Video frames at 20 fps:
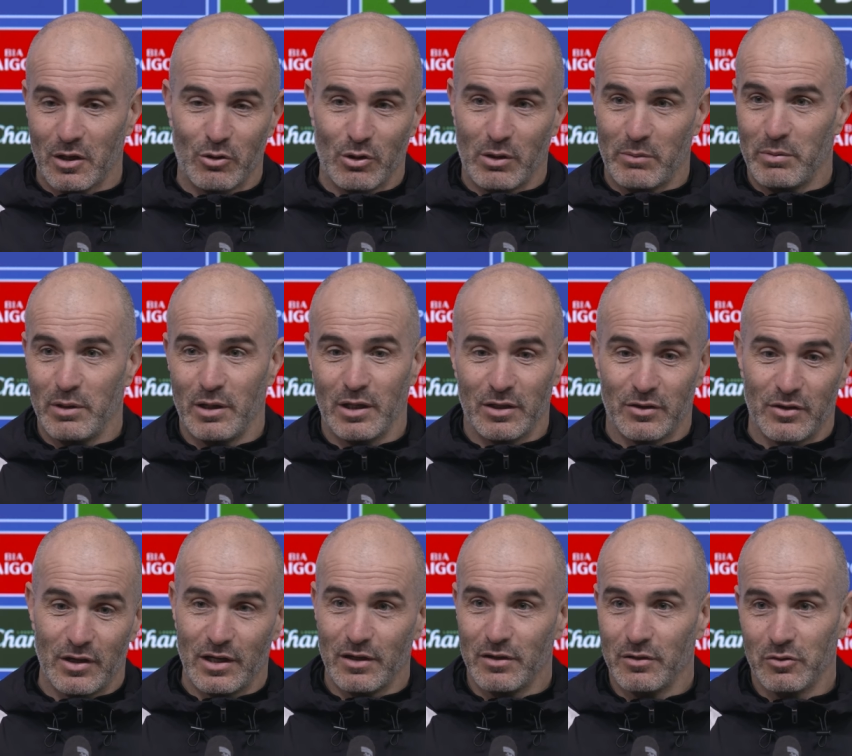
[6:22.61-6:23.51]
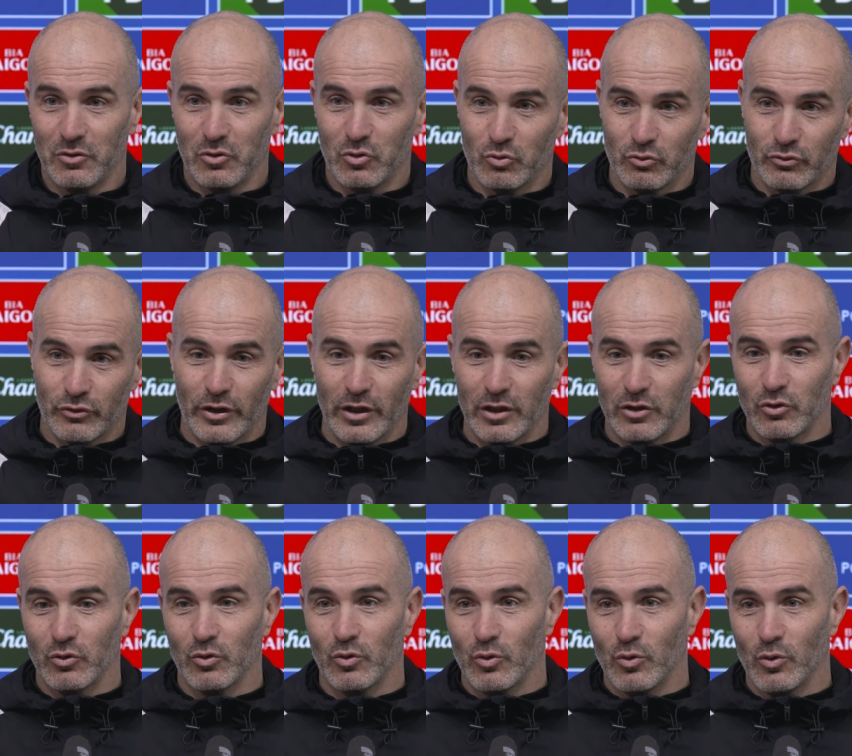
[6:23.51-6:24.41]
gonna be there to try
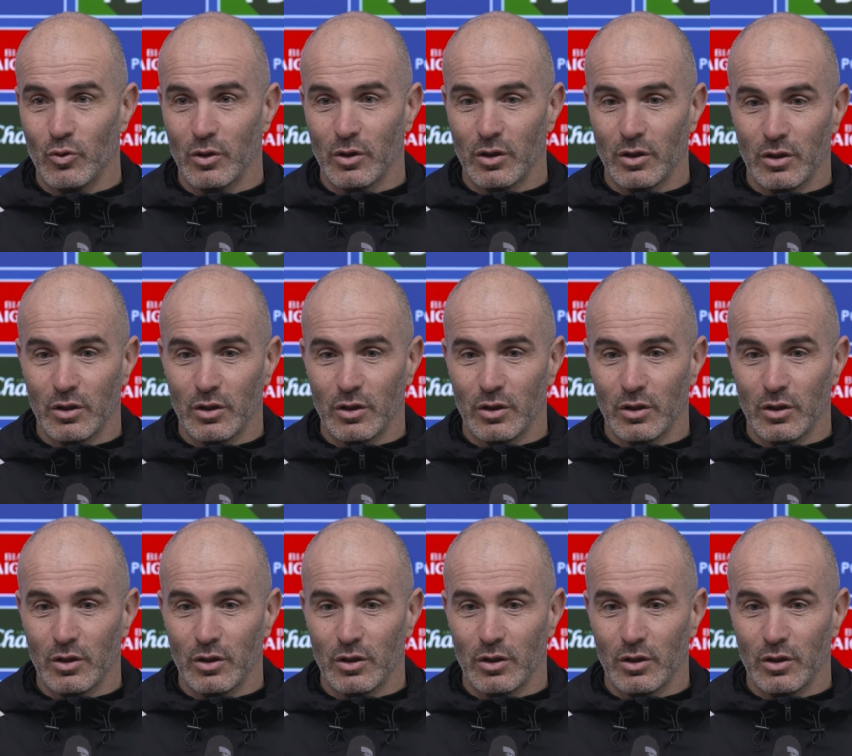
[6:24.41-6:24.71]
to